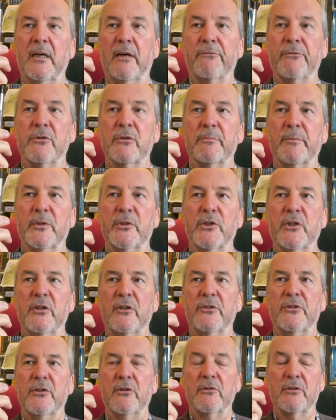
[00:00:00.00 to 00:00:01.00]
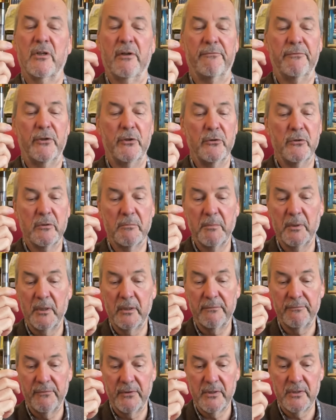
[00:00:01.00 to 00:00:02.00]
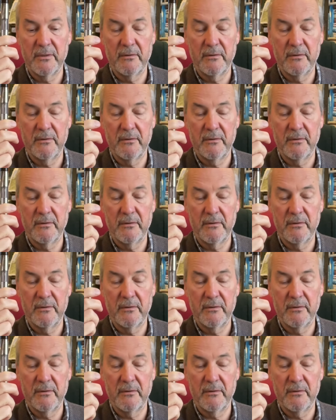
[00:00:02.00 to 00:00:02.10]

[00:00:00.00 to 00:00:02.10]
I've used my Churchills, I've used my